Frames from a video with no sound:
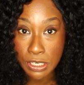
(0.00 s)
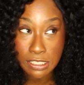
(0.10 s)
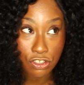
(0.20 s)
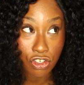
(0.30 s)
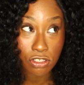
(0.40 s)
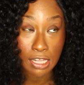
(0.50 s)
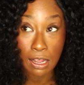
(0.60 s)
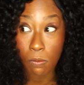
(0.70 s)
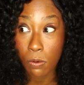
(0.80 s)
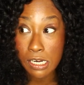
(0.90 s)
Reese, and she's
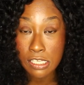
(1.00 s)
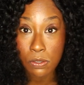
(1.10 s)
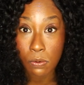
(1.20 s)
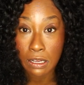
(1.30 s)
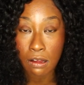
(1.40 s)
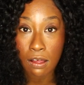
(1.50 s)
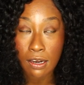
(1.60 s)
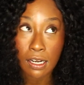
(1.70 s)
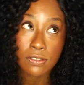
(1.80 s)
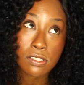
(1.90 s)
like, what is going
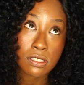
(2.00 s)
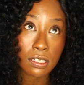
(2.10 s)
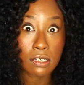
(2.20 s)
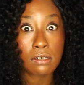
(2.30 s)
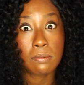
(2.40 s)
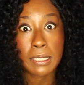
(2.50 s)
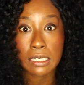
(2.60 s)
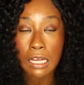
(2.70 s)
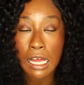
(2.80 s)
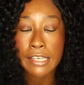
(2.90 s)
on? And I was just like, oh my
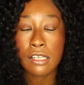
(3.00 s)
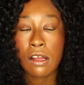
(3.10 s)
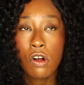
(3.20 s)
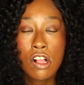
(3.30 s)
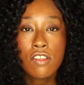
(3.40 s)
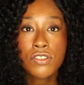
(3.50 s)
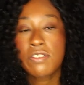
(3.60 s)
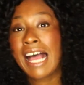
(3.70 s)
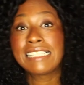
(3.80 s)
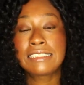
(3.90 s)
God, you know?
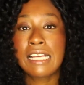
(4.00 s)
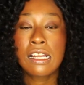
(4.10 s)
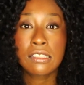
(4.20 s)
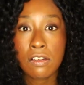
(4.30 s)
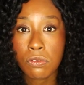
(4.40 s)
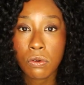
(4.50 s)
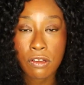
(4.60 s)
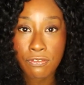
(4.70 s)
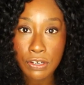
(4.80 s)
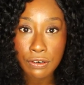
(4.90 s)
So that set a level
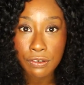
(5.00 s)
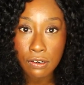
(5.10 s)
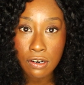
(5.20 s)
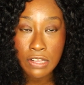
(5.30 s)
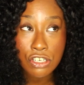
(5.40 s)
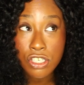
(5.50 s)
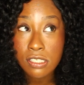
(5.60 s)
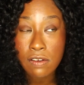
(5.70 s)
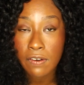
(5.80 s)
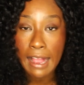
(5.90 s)
of fear in her that
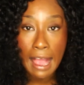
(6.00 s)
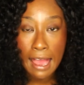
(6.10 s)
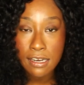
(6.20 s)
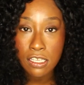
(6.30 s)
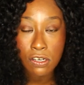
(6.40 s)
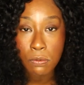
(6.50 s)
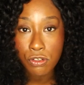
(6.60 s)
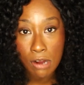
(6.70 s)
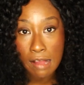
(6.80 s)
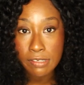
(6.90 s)
she's never had, you know,
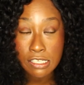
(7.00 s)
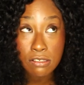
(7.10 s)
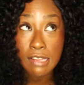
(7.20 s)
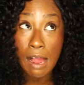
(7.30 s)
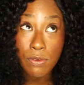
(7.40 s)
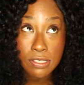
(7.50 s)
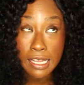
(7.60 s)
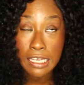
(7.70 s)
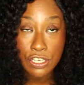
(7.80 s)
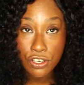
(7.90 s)
with traveling. So that was
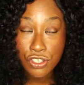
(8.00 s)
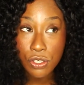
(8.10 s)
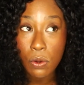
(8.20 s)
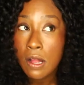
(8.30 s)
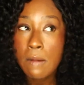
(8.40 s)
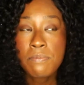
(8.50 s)
like an issue.